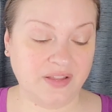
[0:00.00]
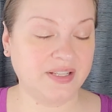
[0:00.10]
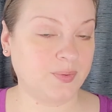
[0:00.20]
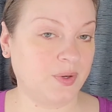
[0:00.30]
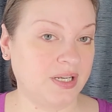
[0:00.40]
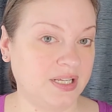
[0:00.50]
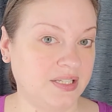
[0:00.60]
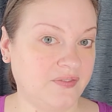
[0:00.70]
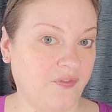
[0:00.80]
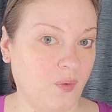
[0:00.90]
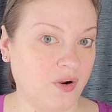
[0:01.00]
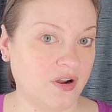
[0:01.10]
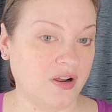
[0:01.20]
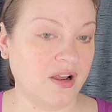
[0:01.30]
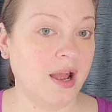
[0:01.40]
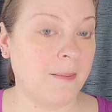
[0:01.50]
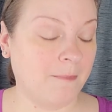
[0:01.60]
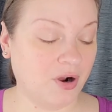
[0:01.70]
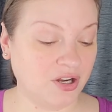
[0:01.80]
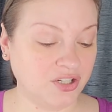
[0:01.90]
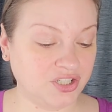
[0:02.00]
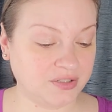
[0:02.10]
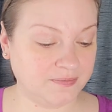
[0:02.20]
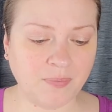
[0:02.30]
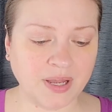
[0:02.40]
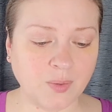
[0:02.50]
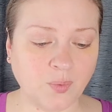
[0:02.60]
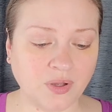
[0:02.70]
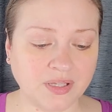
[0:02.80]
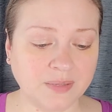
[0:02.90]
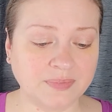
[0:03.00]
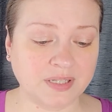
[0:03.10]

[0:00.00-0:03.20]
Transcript: and this one is for March by William